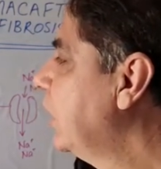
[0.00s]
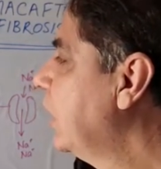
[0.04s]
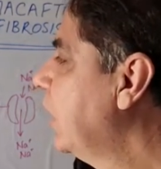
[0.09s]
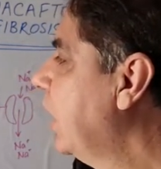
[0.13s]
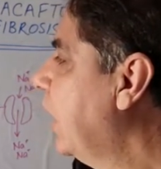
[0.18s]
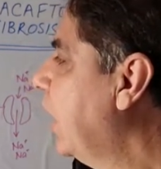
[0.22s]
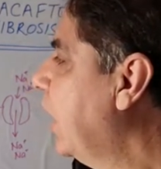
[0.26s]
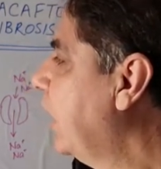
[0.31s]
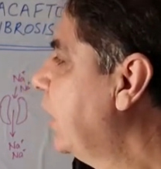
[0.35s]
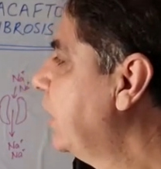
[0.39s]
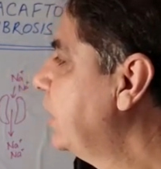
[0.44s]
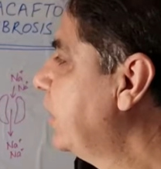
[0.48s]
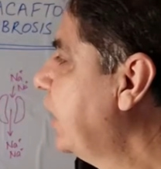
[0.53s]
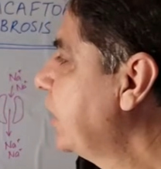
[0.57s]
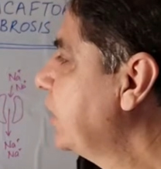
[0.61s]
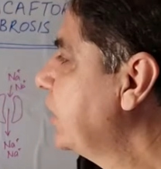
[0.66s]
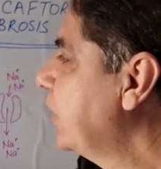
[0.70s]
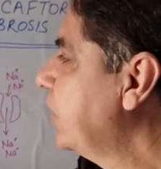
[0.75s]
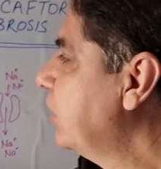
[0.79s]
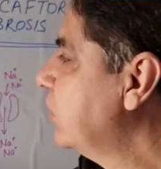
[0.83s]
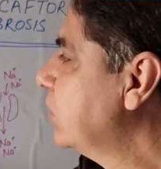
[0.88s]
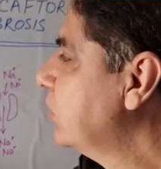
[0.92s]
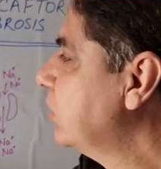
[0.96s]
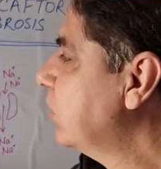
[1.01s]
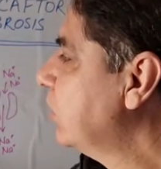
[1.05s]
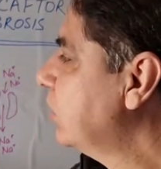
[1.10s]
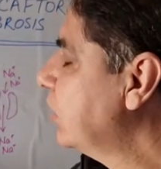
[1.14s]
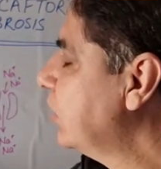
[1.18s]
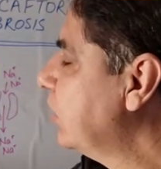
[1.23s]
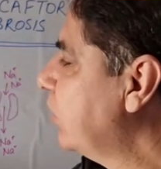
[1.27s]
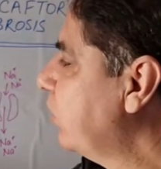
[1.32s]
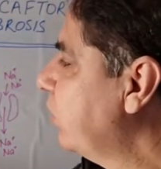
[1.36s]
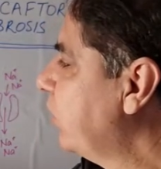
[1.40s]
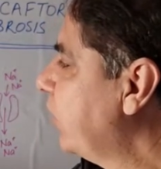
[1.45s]
and that can result in
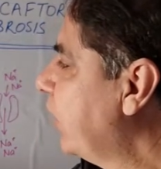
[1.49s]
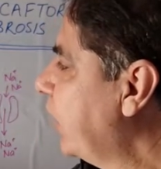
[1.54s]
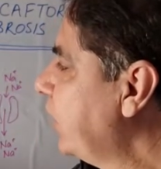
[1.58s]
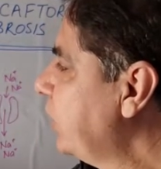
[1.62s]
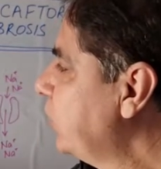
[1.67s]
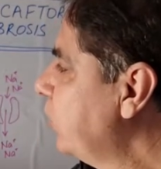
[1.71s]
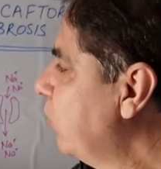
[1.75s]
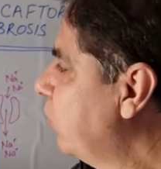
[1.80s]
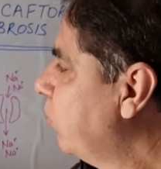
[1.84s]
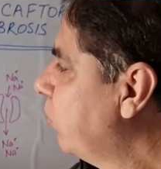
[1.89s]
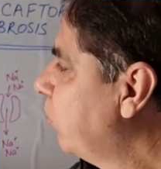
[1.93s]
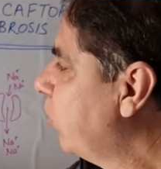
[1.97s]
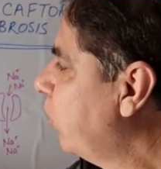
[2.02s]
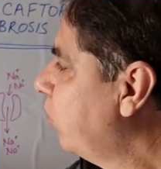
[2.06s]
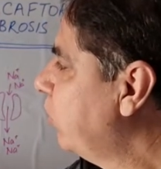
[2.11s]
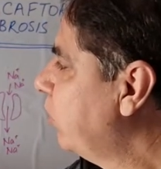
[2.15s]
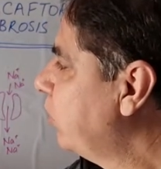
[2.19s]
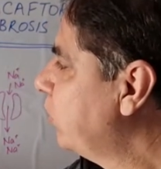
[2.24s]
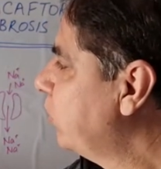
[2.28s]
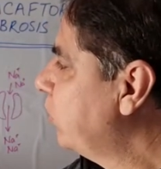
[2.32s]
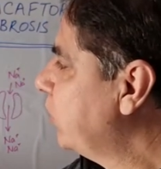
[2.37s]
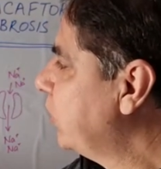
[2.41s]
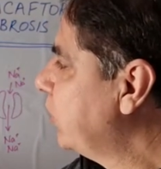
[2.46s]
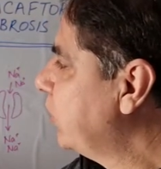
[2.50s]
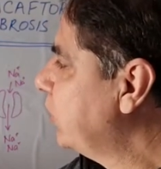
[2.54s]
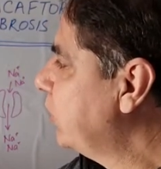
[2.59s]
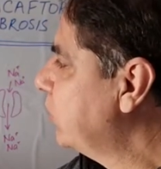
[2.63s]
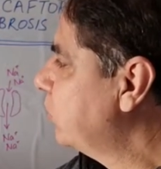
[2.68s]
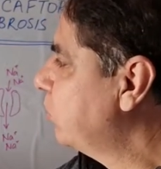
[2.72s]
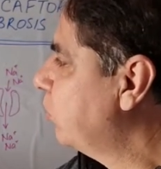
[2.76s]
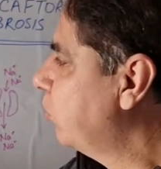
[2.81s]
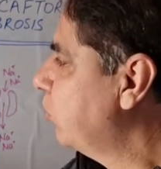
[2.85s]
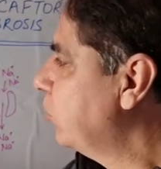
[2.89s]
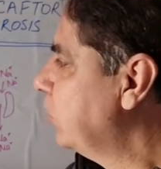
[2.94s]
a variety of problems within this
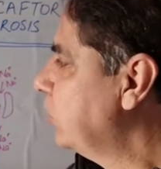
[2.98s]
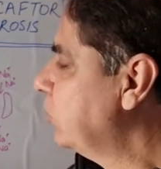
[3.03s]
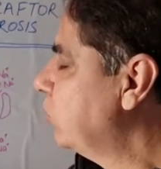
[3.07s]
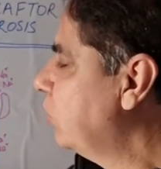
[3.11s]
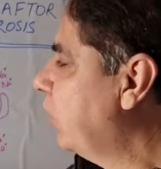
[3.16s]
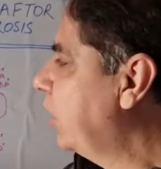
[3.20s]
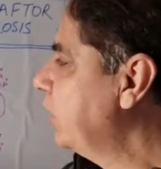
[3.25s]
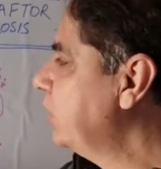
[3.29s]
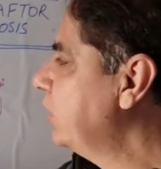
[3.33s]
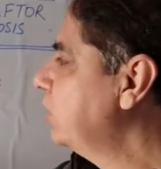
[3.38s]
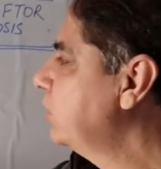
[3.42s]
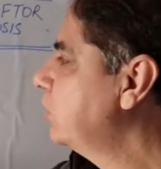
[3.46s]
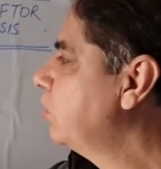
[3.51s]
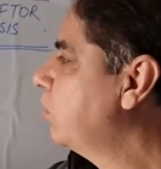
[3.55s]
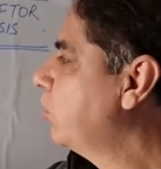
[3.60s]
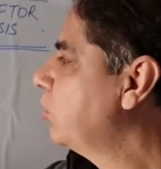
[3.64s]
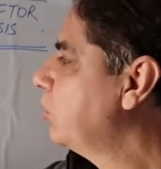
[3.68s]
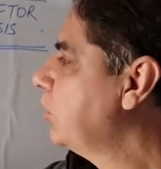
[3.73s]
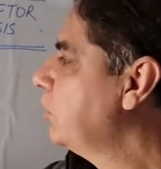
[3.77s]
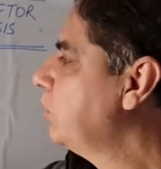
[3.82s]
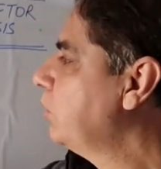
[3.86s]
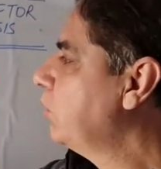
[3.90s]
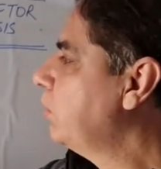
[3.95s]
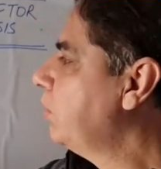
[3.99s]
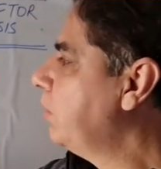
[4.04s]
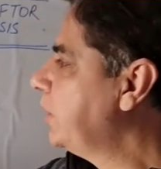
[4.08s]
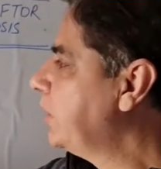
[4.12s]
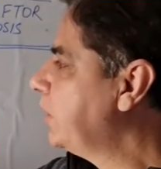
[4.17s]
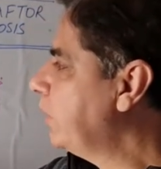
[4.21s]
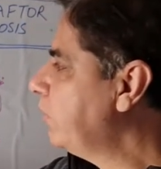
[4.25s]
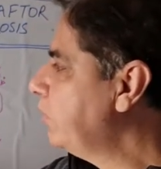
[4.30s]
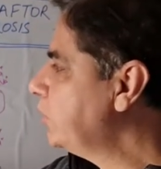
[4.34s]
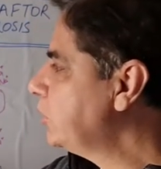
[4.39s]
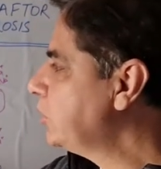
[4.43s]
protein. So either this protein would be
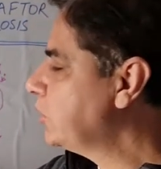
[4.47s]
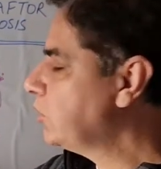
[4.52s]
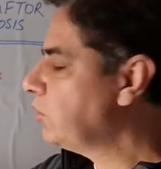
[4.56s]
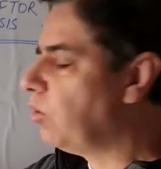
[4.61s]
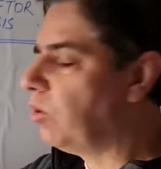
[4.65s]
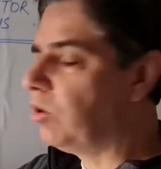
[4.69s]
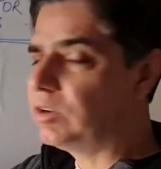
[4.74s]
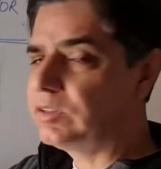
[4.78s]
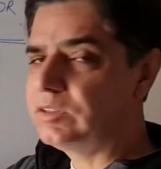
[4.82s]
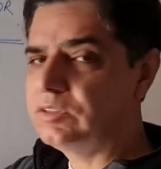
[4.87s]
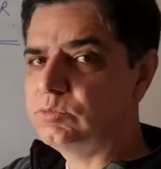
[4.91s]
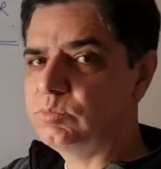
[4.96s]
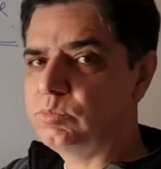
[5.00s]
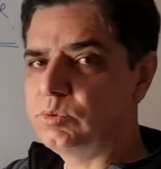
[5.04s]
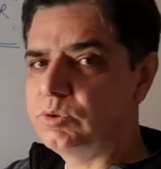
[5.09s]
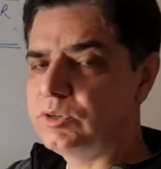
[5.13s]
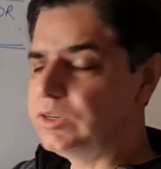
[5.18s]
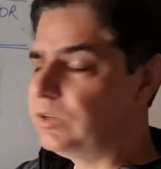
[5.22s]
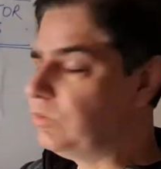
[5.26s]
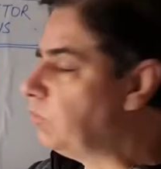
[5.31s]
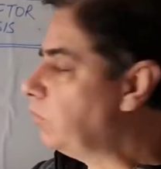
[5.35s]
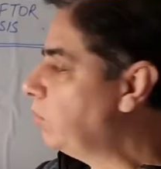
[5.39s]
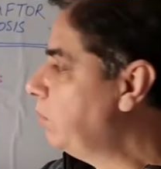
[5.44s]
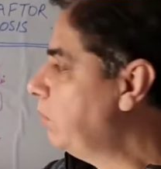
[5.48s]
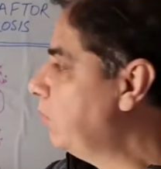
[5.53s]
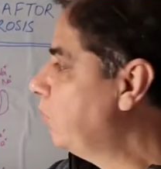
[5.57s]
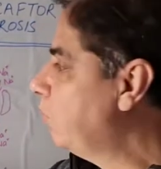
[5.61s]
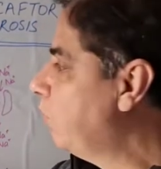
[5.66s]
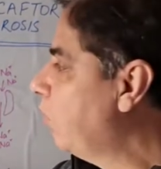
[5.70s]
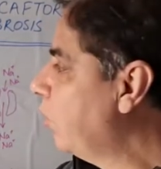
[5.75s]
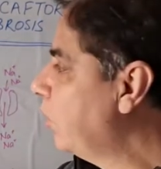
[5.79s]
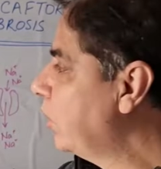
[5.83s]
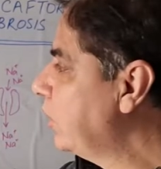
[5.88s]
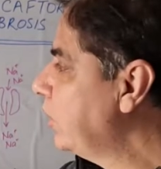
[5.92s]
deficient or this protein would be
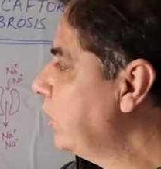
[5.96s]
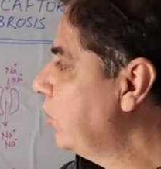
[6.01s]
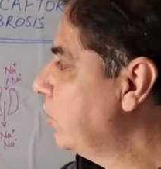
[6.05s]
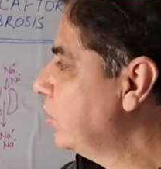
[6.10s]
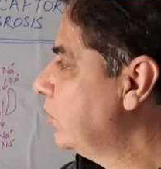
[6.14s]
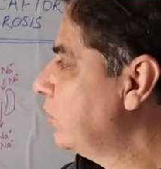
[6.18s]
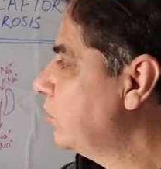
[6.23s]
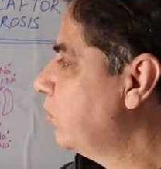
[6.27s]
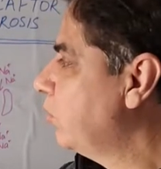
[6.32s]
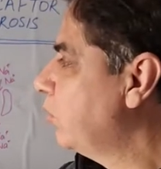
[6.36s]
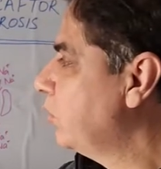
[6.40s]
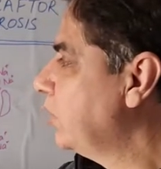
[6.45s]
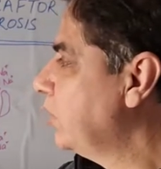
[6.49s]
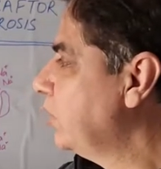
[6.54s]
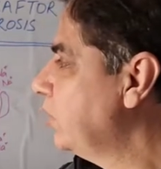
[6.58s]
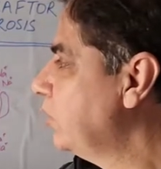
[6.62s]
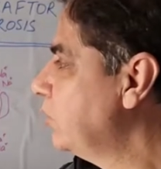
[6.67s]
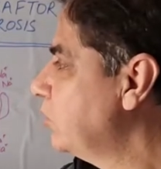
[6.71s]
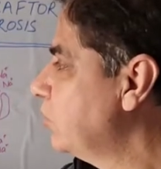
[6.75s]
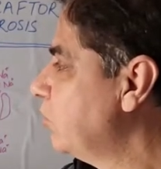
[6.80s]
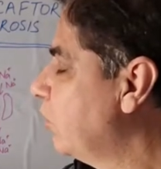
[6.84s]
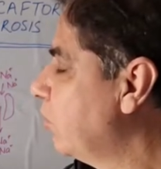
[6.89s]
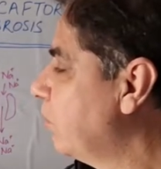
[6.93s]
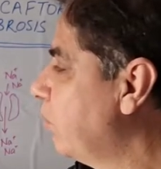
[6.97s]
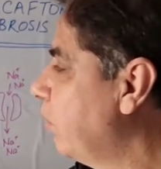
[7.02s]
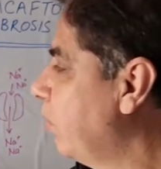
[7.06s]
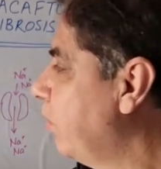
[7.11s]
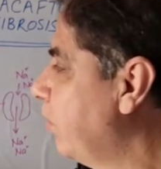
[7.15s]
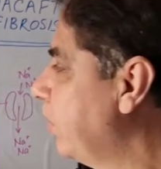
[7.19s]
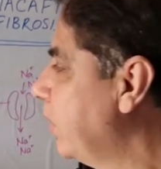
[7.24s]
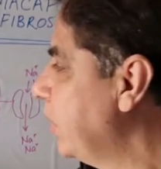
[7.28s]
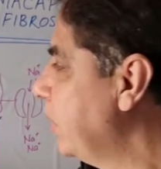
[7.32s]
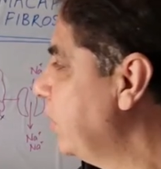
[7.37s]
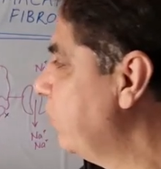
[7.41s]
faulty or this protein is not
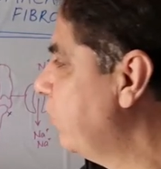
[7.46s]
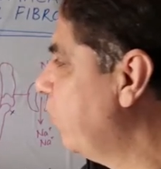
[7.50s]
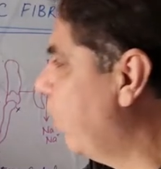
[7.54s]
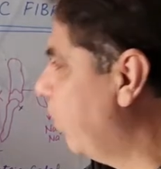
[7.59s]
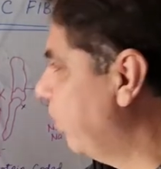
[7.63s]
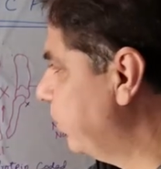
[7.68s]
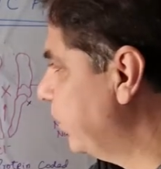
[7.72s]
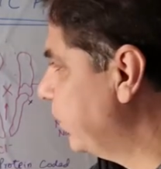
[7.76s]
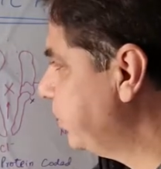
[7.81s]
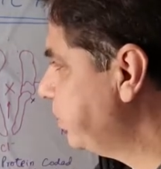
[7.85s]
properly formed.